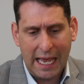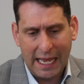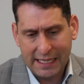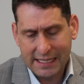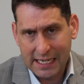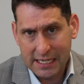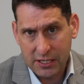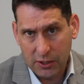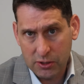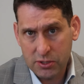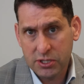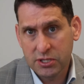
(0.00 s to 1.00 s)
at 10
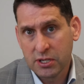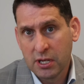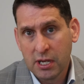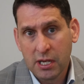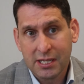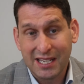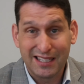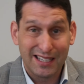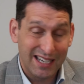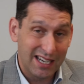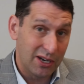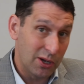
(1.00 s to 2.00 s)
years tend to
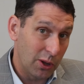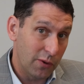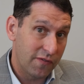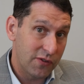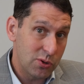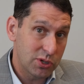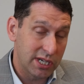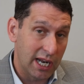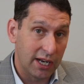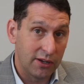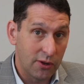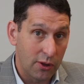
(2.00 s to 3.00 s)
need another fusion
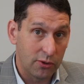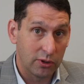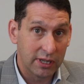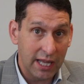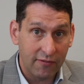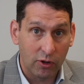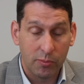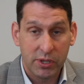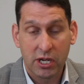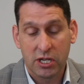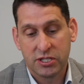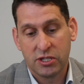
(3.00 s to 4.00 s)
at another level
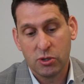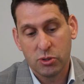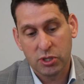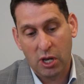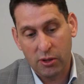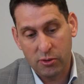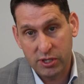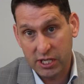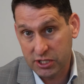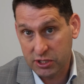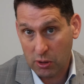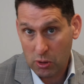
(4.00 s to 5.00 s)
because those other
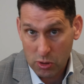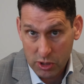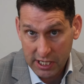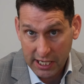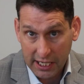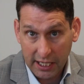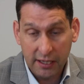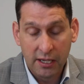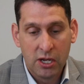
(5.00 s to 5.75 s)
discs are herniated.